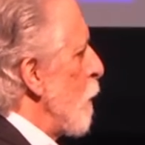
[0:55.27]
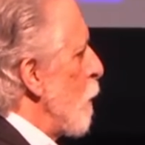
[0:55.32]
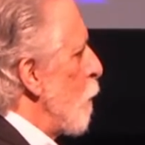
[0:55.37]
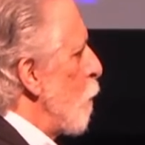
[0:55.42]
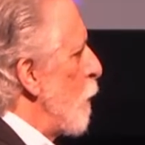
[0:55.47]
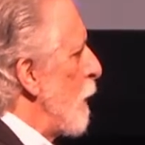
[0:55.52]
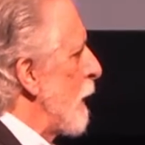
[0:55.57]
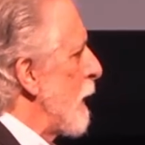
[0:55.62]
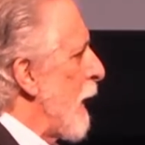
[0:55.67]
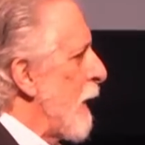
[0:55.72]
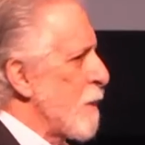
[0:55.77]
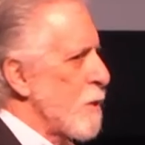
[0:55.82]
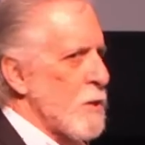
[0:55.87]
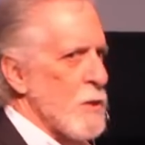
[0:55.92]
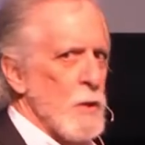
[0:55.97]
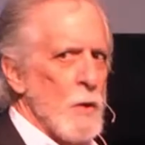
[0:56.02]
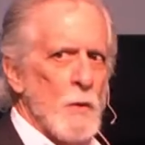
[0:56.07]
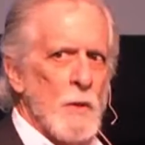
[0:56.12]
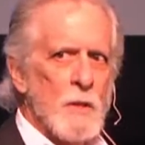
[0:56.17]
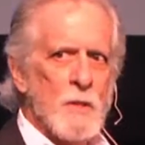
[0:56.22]
We got
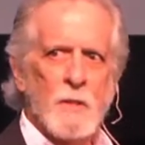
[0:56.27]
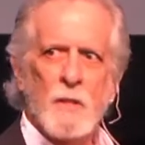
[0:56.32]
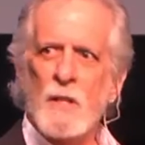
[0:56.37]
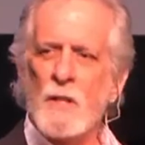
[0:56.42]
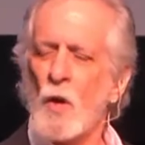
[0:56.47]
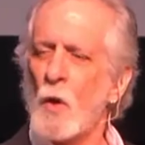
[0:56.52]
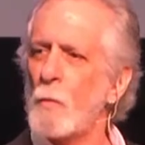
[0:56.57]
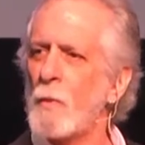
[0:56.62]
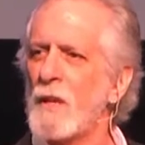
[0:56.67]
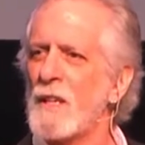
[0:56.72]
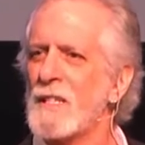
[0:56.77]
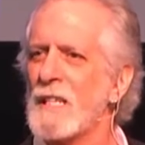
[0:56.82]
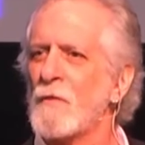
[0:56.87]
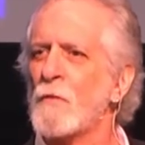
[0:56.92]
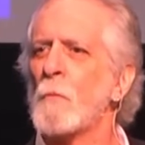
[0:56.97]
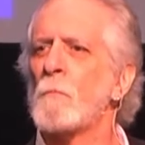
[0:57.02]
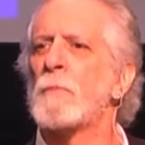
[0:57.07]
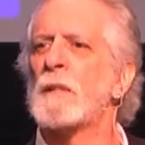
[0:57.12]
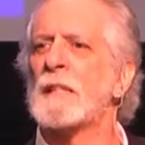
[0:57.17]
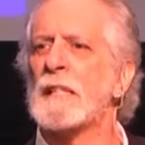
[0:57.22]
students that nobody's ever
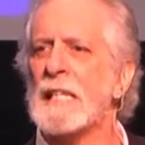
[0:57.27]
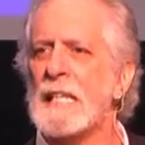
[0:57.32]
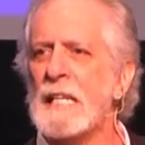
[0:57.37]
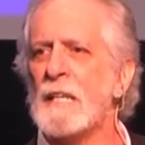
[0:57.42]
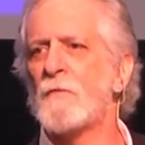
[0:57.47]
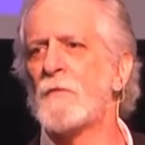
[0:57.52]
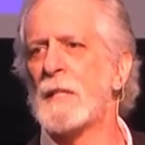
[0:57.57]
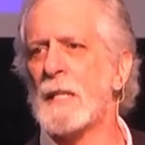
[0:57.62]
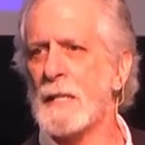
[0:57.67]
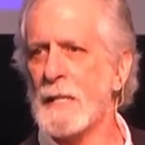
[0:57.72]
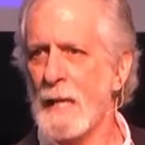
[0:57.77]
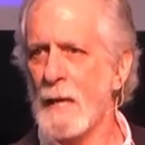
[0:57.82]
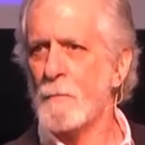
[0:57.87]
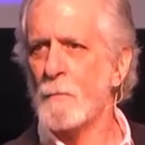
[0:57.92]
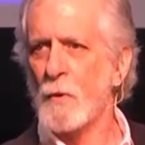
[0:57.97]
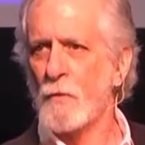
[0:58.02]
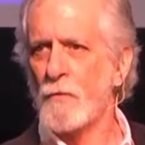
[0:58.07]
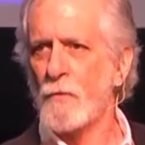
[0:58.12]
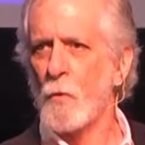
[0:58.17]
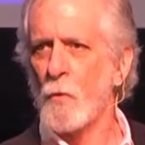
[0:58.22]
believed in them
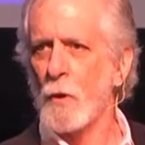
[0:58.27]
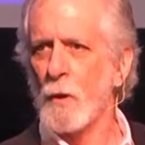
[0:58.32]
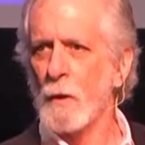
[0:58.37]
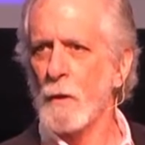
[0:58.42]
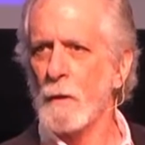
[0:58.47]
before.